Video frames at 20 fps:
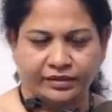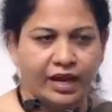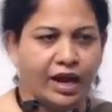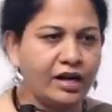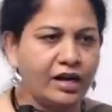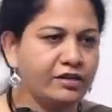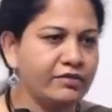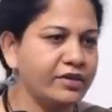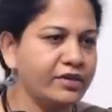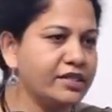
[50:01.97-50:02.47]

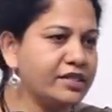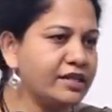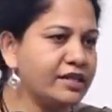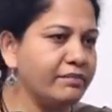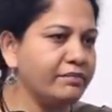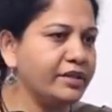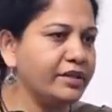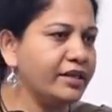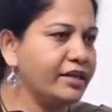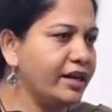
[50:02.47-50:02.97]
that was
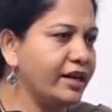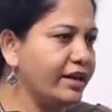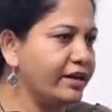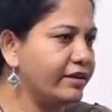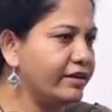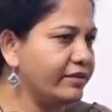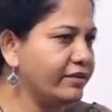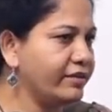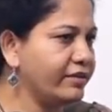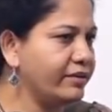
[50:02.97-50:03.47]
something like,
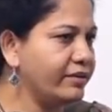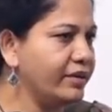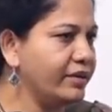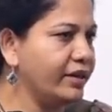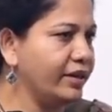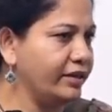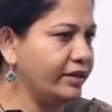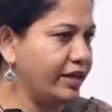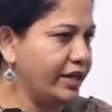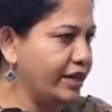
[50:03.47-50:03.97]
you know,
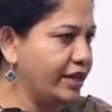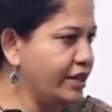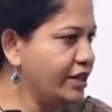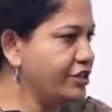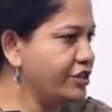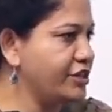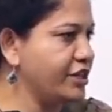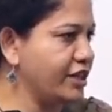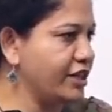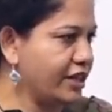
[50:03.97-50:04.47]
in the
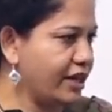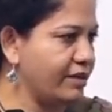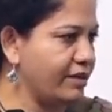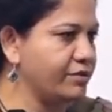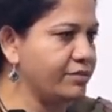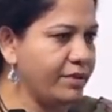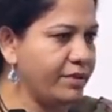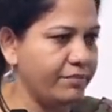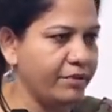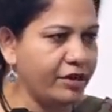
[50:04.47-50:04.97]
initial
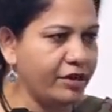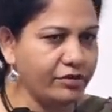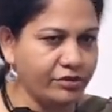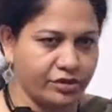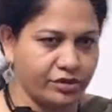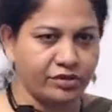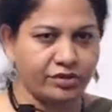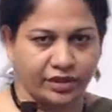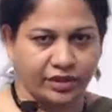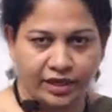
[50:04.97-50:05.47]
times people
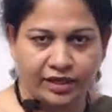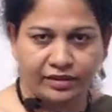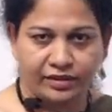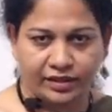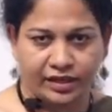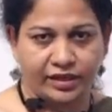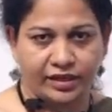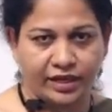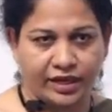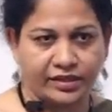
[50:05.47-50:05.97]
used to think
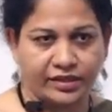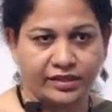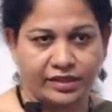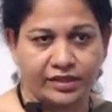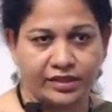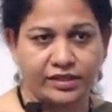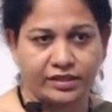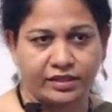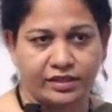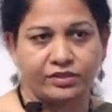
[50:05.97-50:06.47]
that, yes,
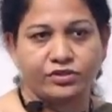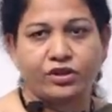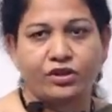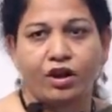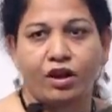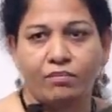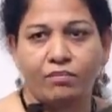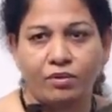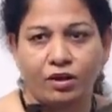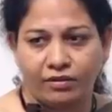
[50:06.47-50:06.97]
this is the
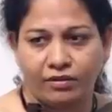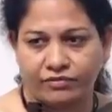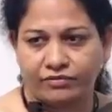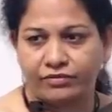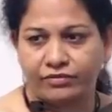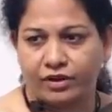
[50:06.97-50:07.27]
job of,